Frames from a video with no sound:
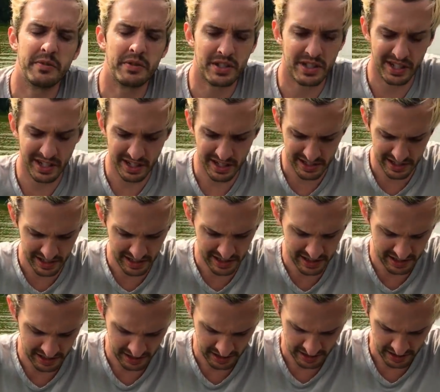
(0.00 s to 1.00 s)
which I guess
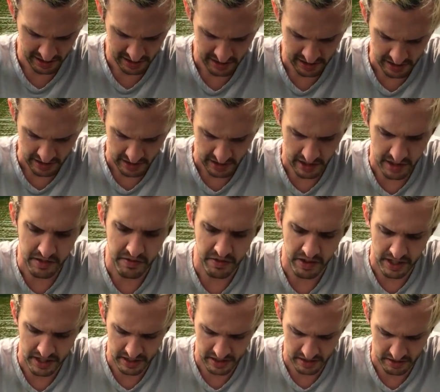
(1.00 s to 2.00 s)
is kind of
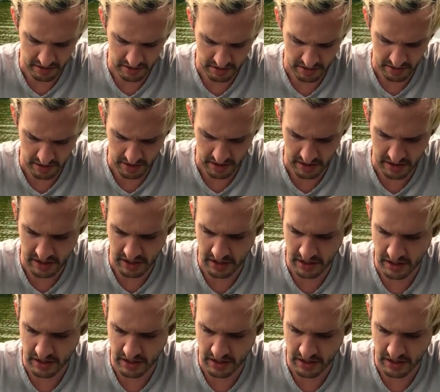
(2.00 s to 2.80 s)
like, it's